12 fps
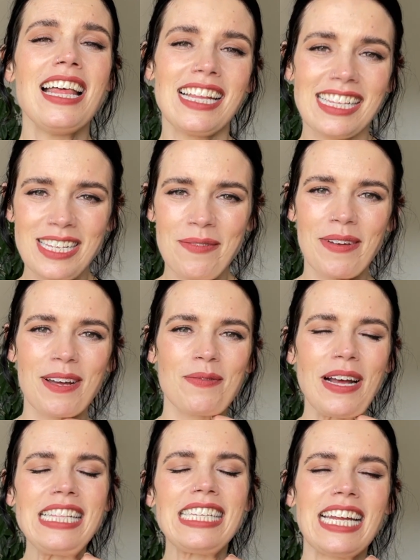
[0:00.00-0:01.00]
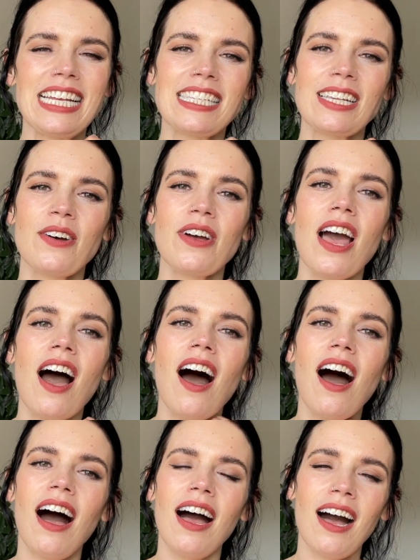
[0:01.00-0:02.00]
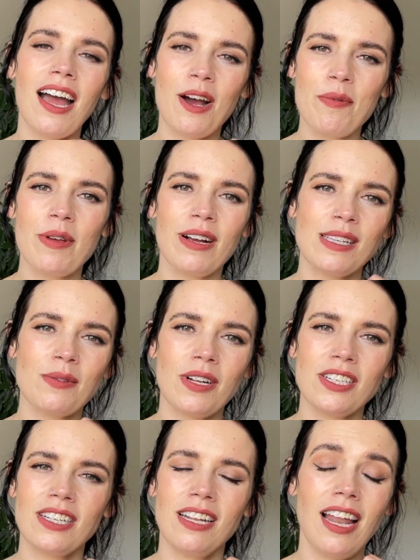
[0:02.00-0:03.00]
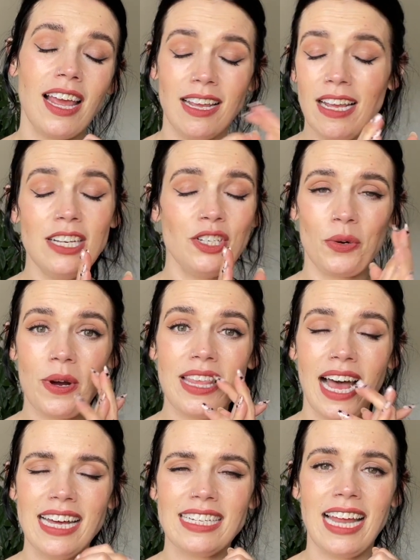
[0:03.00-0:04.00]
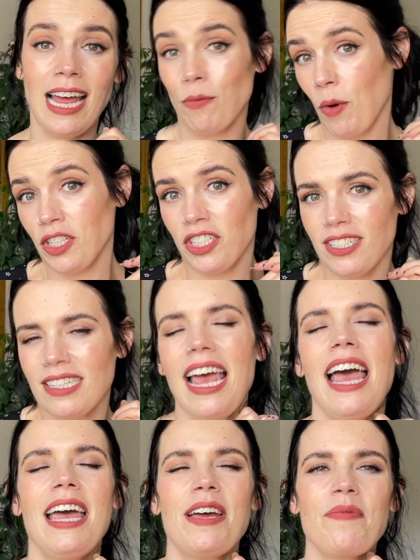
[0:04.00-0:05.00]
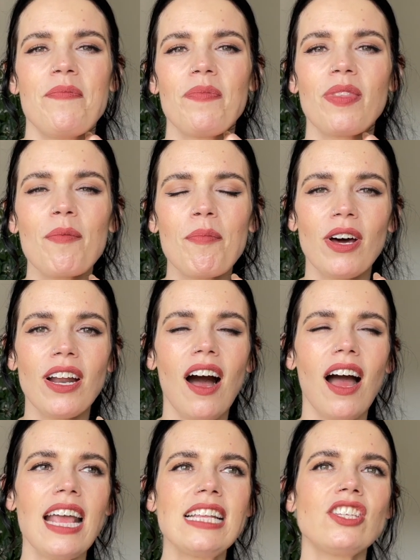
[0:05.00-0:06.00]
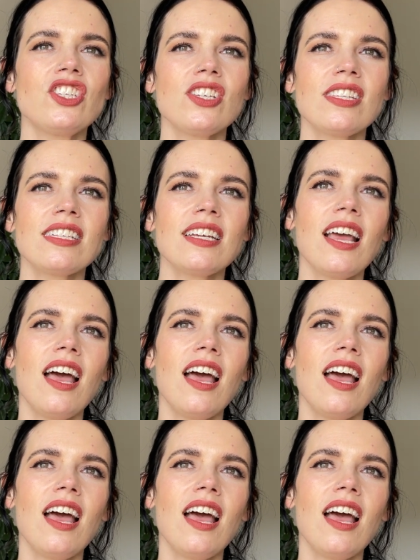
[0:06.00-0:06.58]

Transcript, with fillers: That's coming on Wednesday. So uh, I hope you guys watch, like, enjoy that and watch it. Um, but it's just,